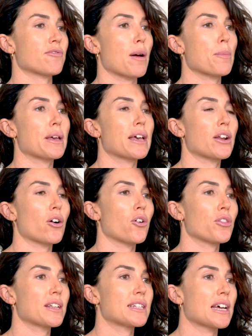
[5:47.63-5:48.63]
rubbing it
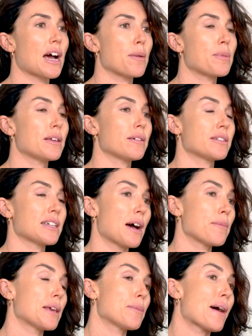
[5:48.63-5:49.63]
on the tummy,